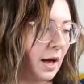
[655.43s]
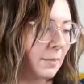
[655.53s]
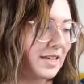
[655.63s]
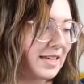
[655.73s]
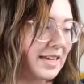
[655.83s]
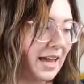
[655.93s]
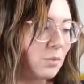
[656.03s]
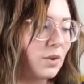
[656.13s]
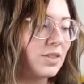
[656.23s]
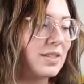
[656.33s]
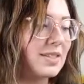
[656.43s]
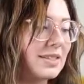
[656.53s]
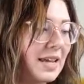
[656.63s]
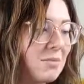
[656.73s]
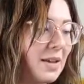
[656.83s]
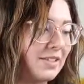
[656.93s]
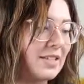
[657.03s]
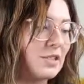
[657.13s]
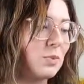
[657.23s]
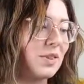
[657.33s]
He came with the same
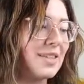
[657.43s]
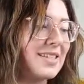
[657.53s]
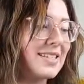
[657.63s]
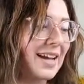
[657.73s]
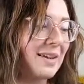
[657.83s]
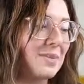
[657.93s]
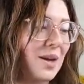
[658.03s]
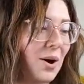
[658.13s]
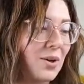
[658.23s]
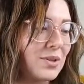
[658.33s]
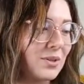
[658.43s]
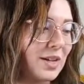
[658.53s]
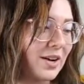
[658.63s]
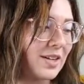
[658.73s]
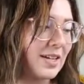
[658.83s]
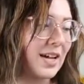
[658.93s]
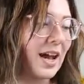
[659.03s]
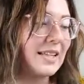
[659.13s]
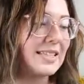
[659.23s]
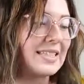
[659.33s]
message, but this time he also carried an
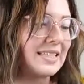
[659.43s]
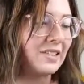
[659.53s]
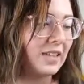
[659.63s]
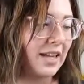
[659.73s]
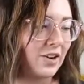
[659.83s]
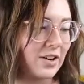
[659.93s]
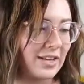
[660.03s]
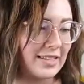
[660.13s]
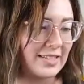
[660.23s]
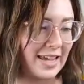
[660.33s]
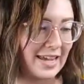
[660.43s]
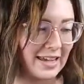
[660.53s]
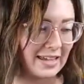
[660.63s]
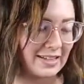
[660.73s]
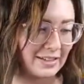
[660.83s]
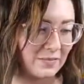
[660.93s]
unsealed letter in his hand.